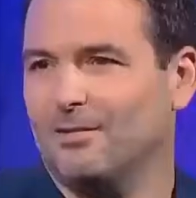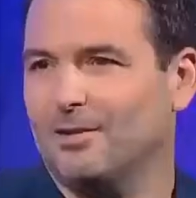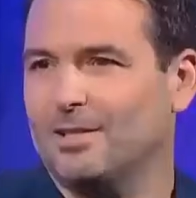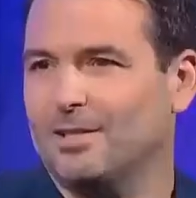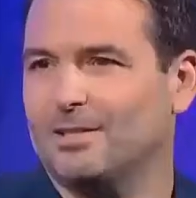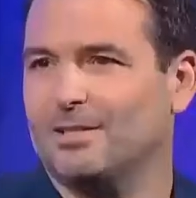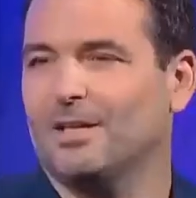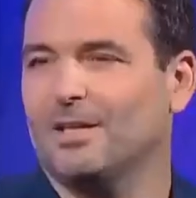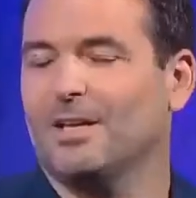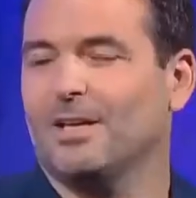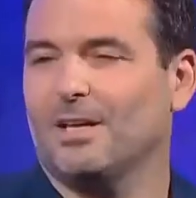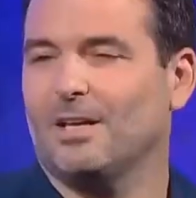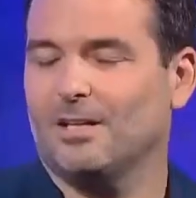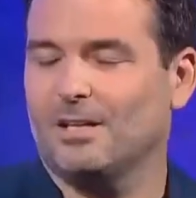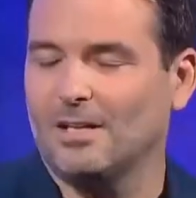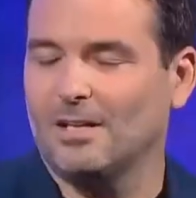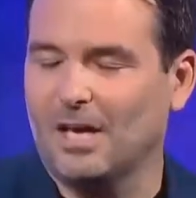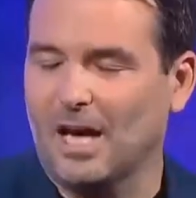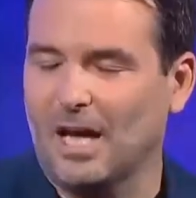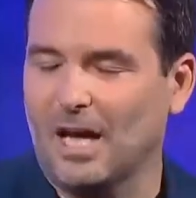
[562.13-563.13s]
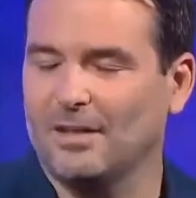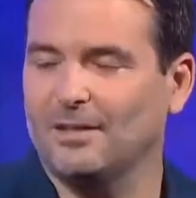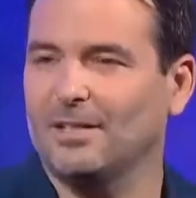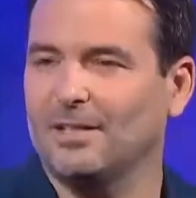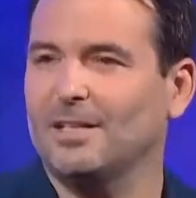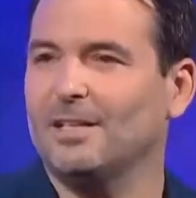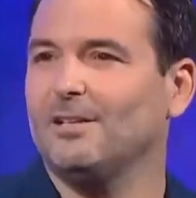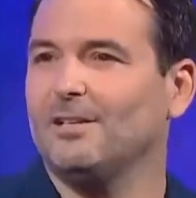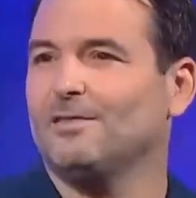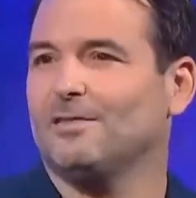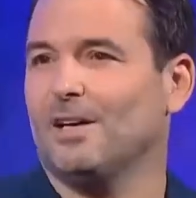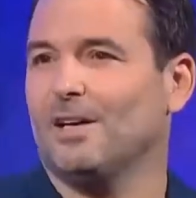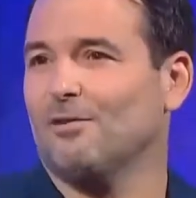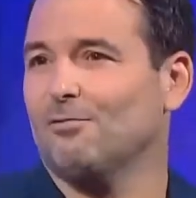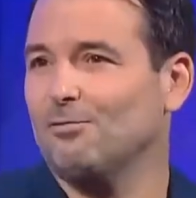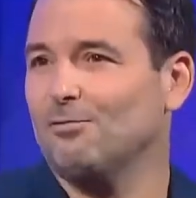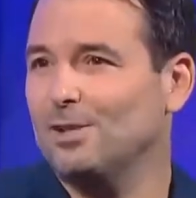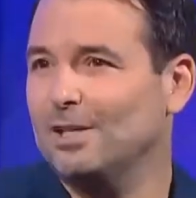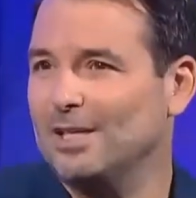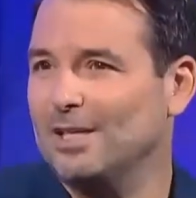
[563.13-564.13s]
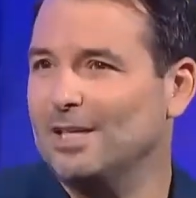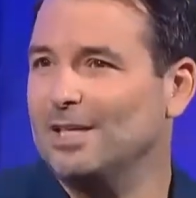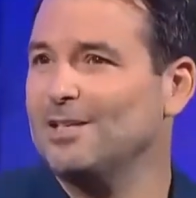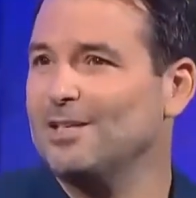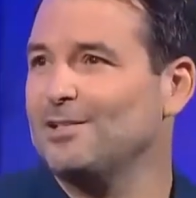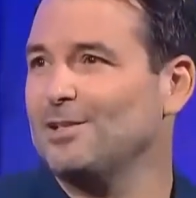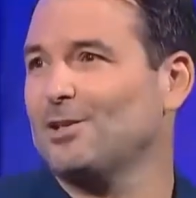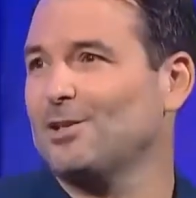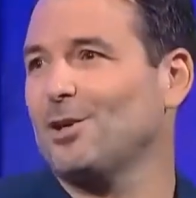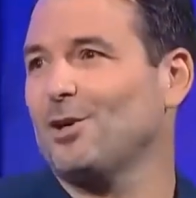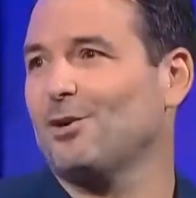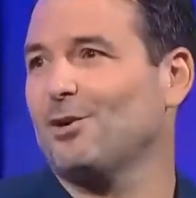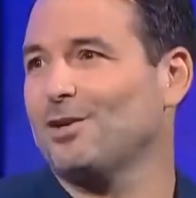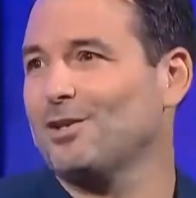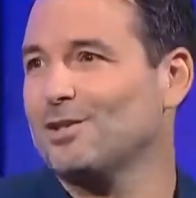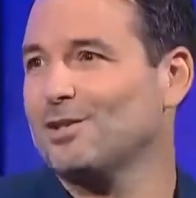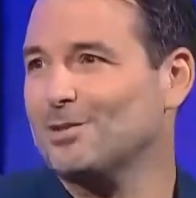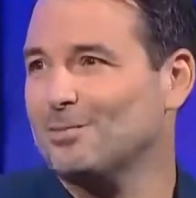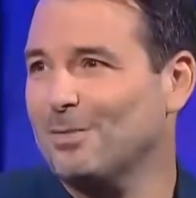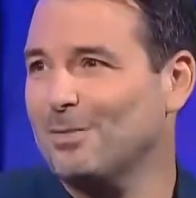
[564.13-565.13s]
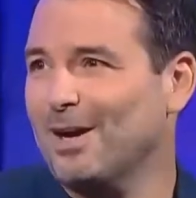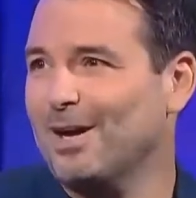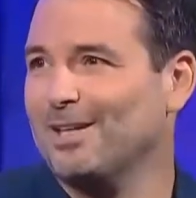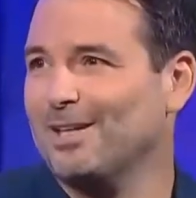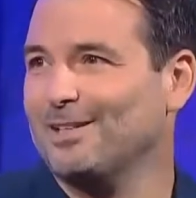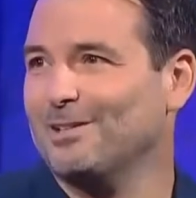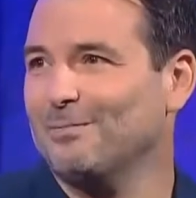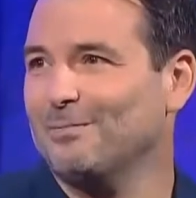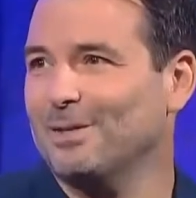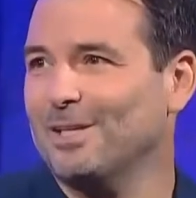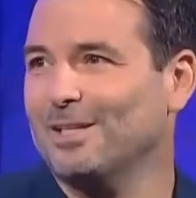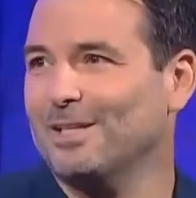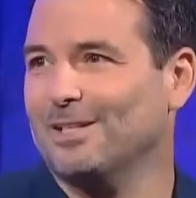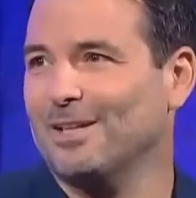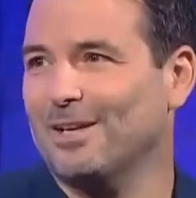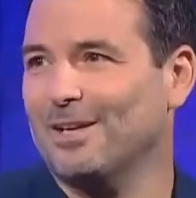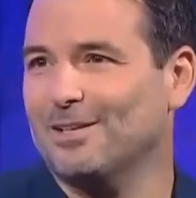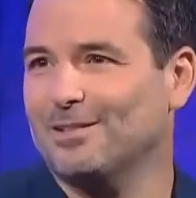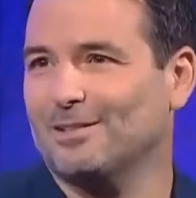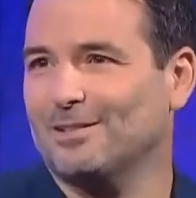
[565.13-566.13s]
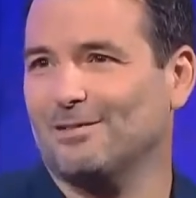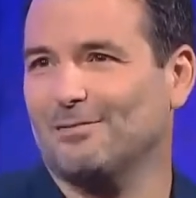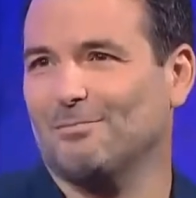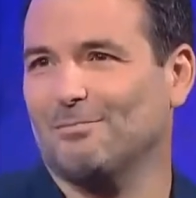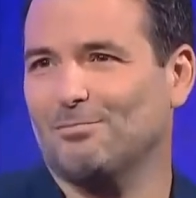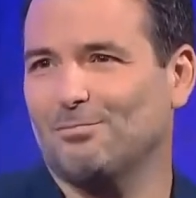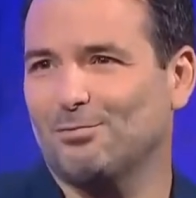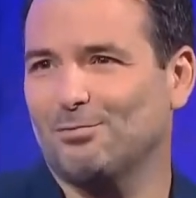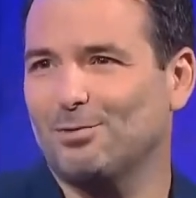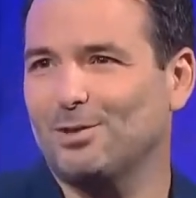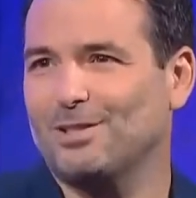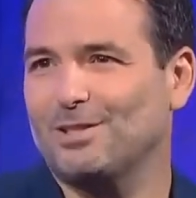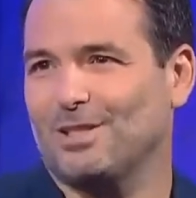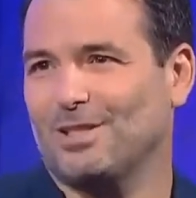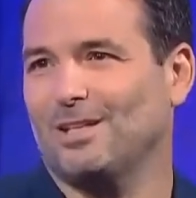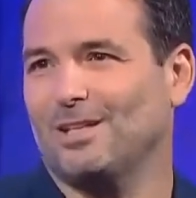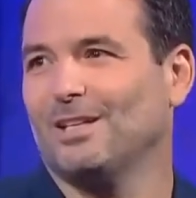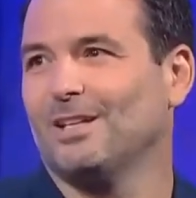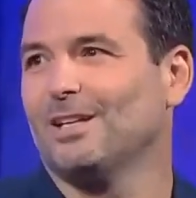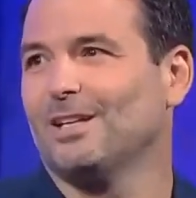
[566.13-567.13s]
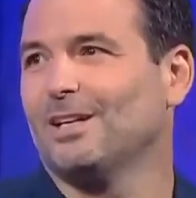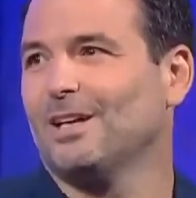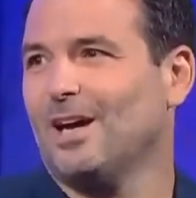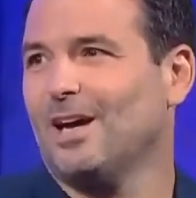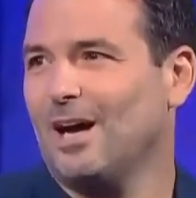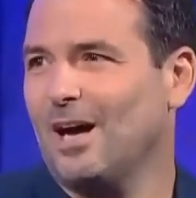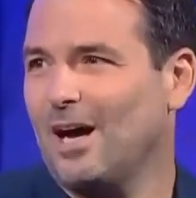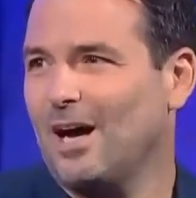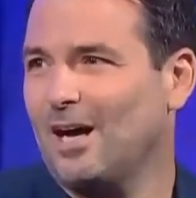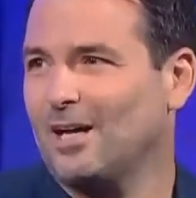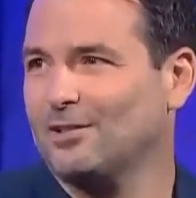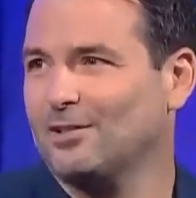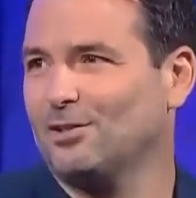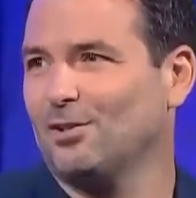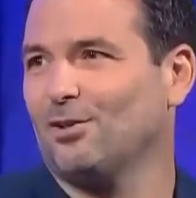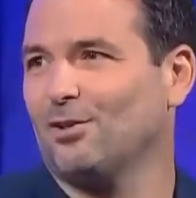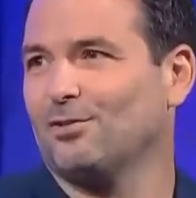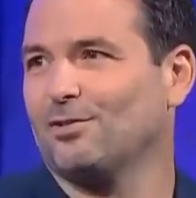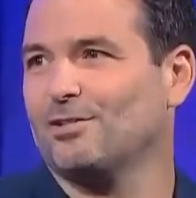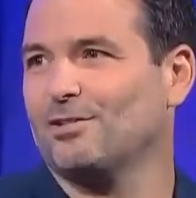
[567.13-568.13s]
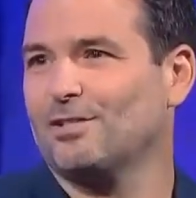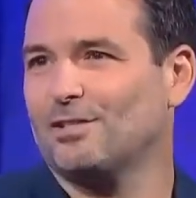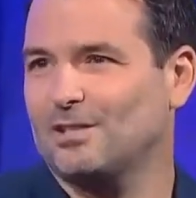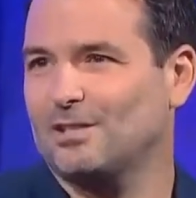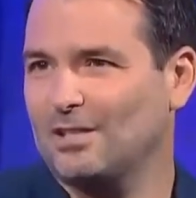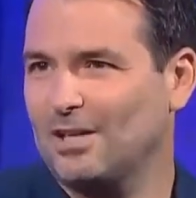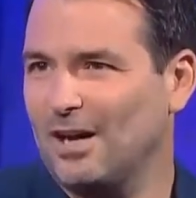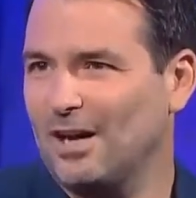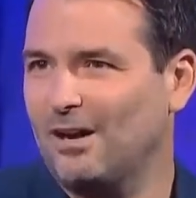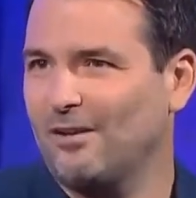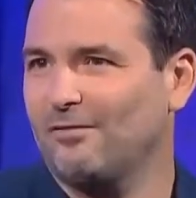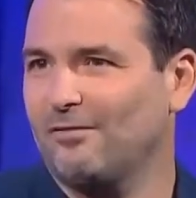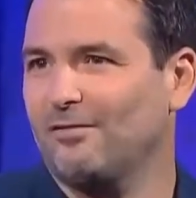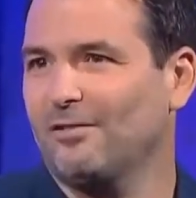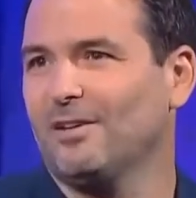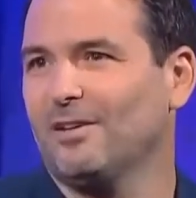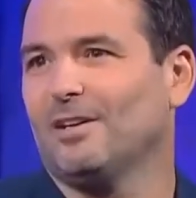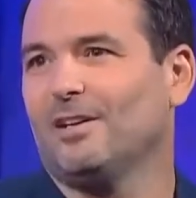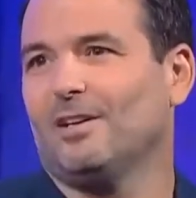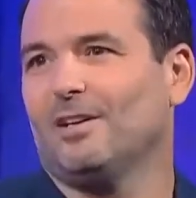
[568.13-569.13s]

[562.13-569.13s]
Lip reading: there is, underneath that really easygoing, smiling demeanor, there is a pretty hard-nosed, tough,